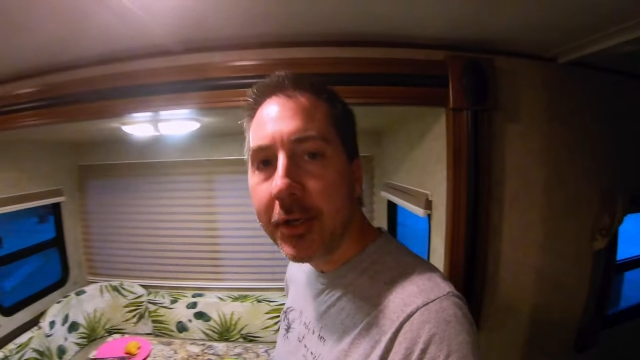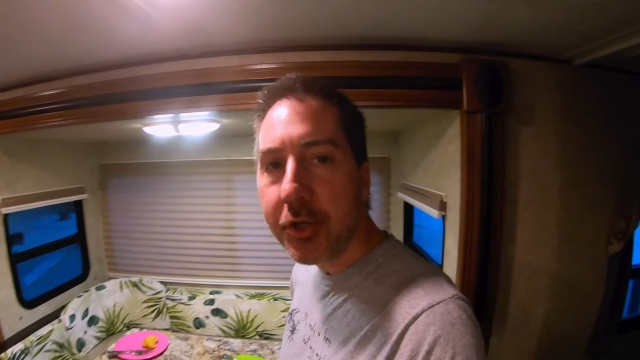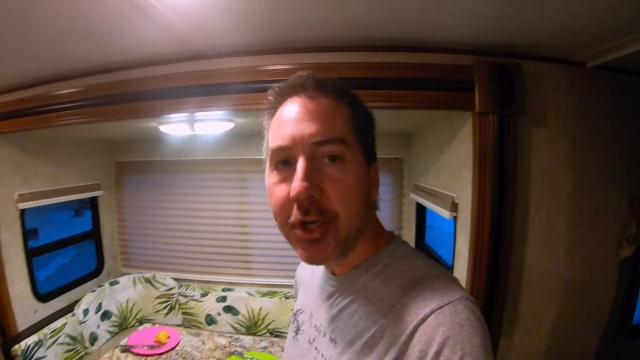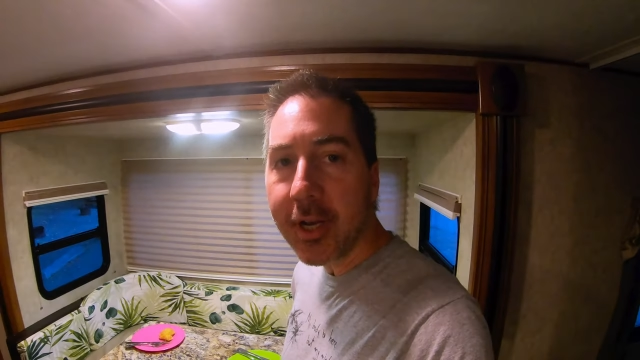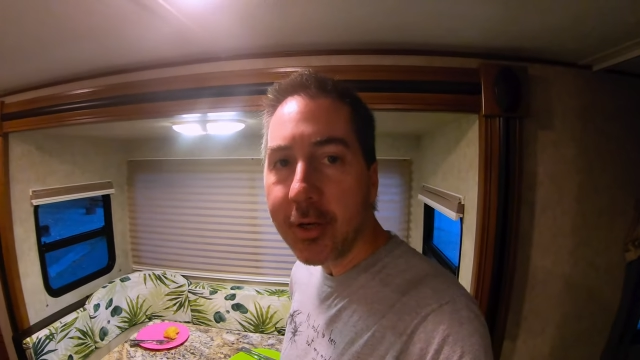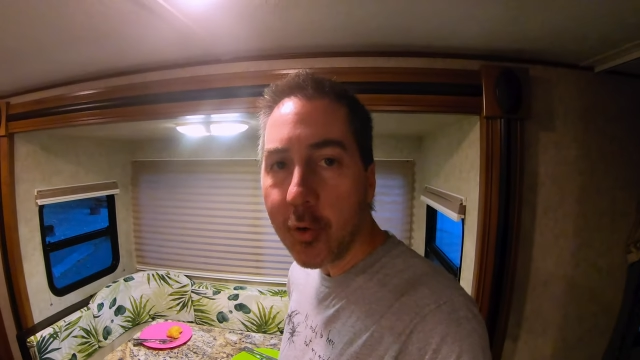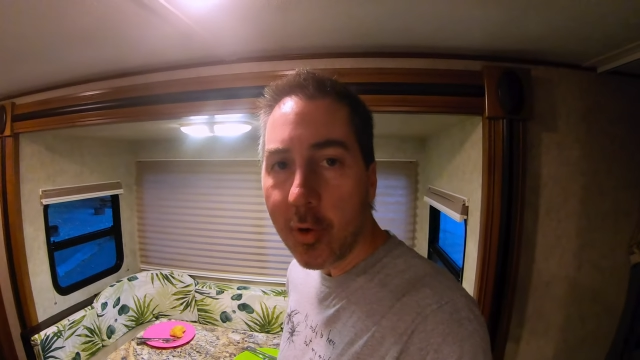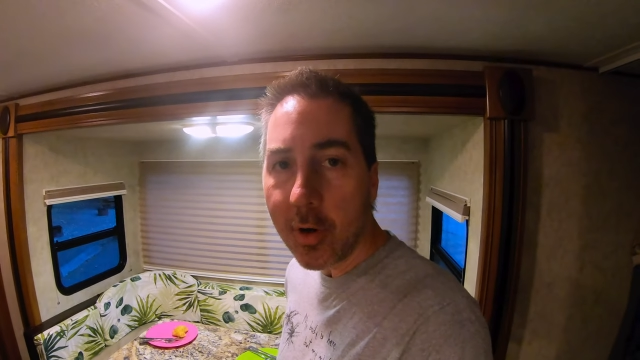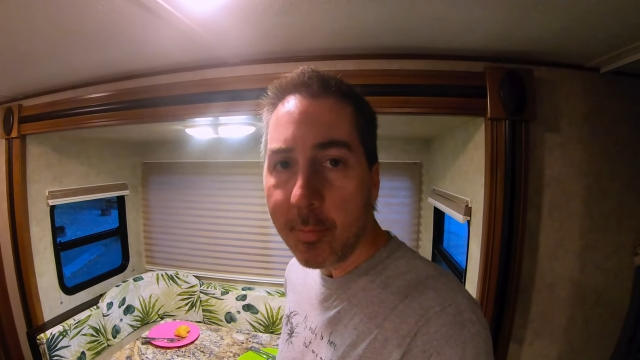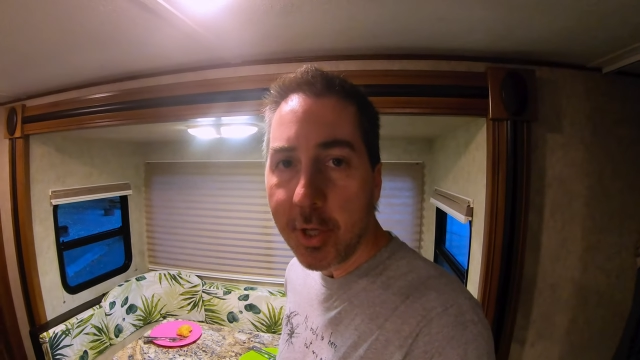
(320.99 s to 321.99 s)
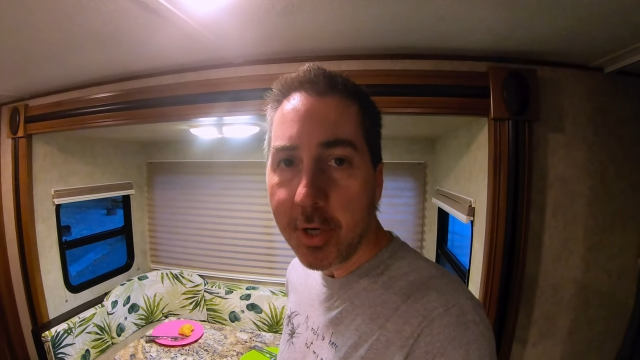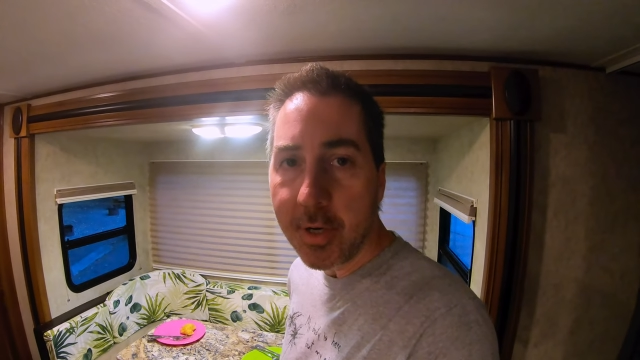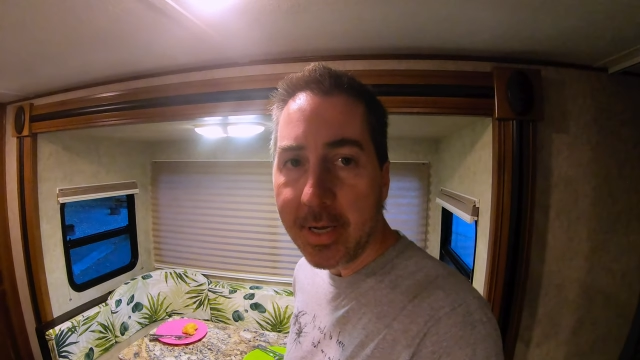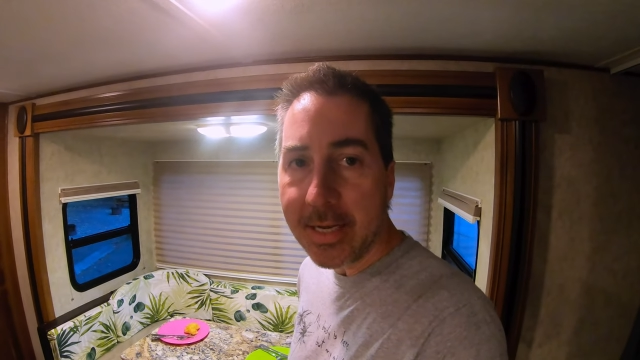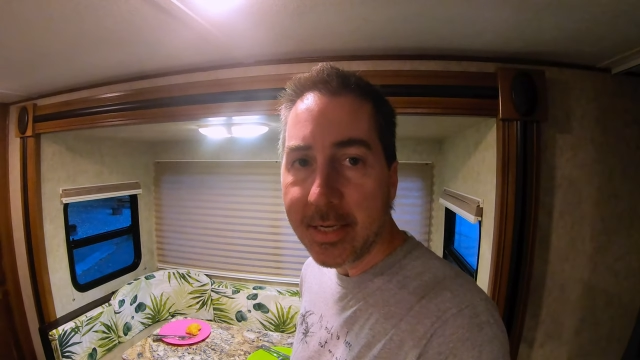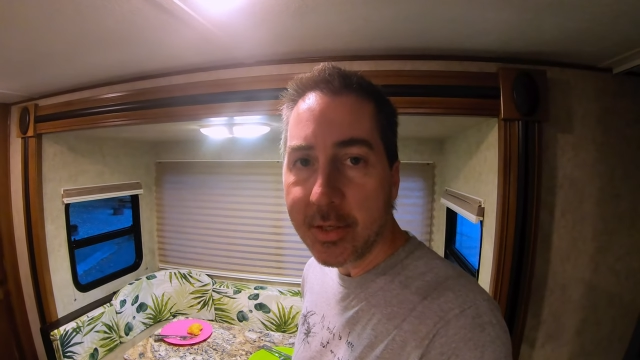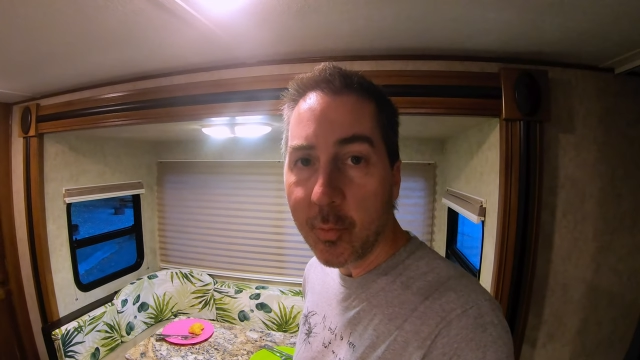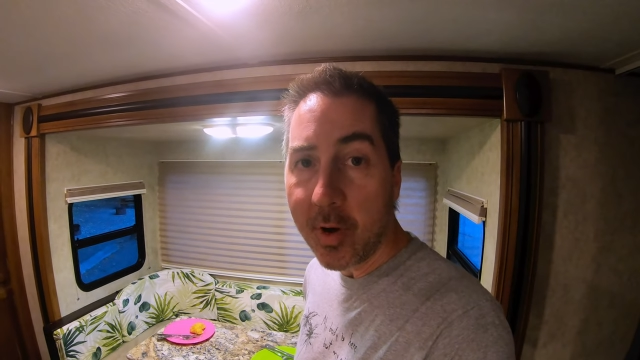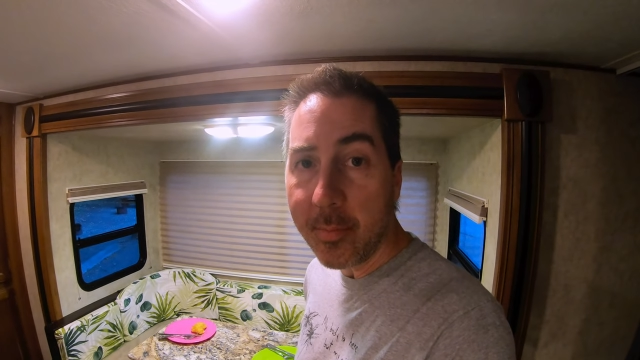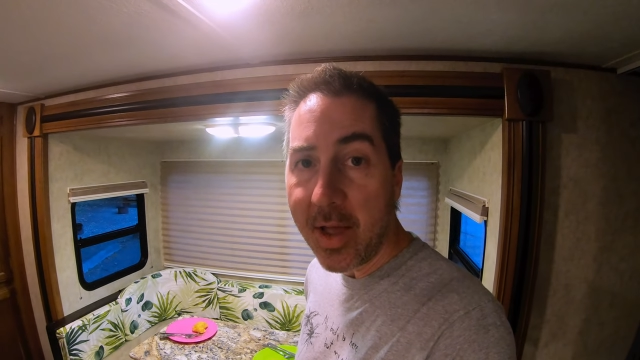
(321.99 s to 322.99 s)
Chicken cordon bleu is
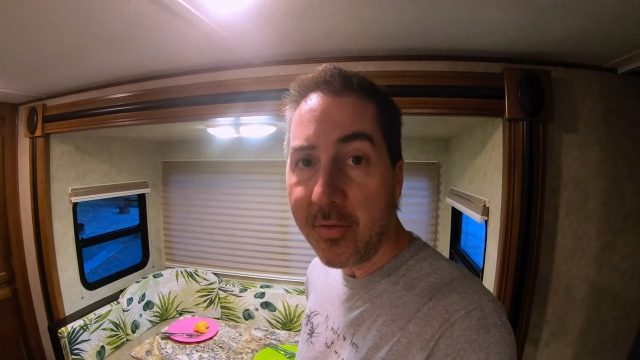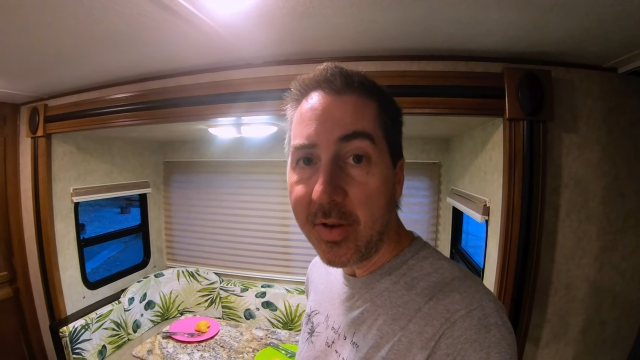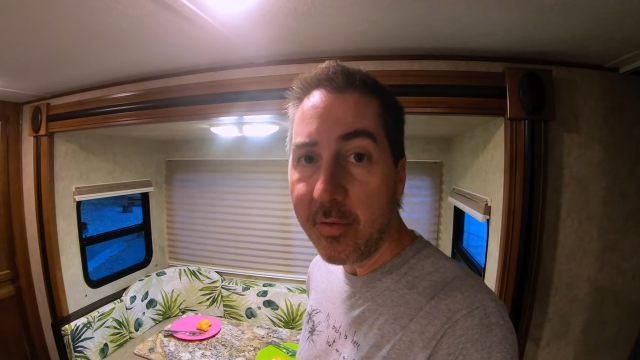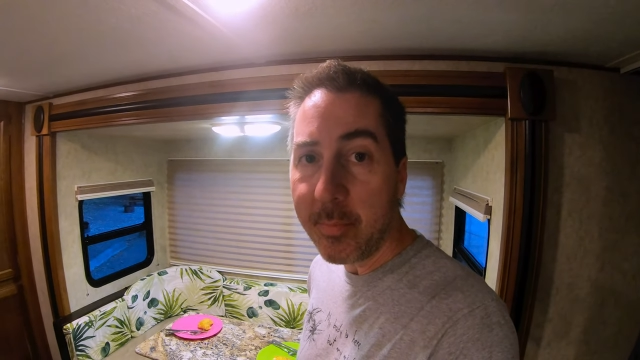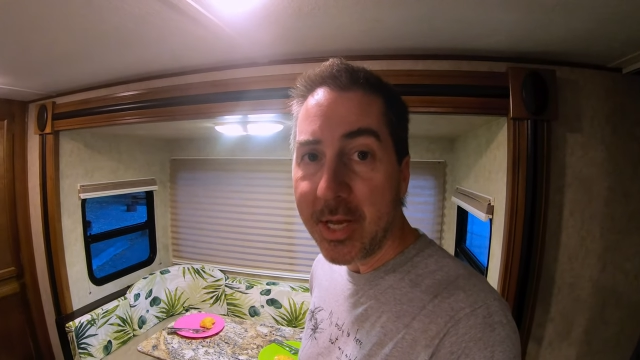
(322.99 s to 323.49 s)
one of my favorite